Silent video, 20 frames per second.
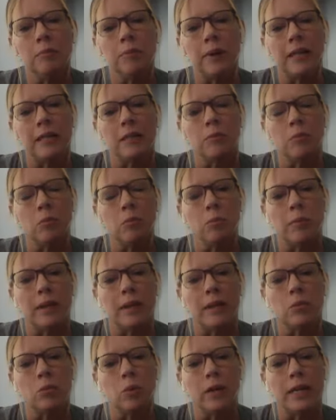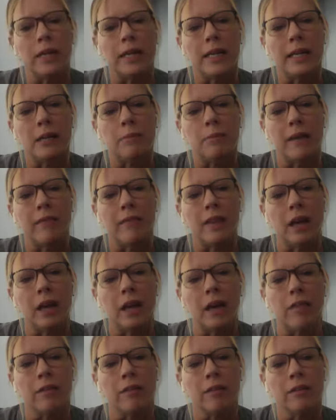bend one knee, bend
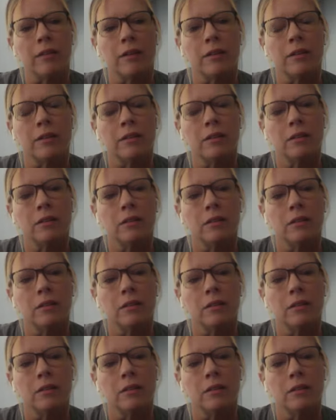the other.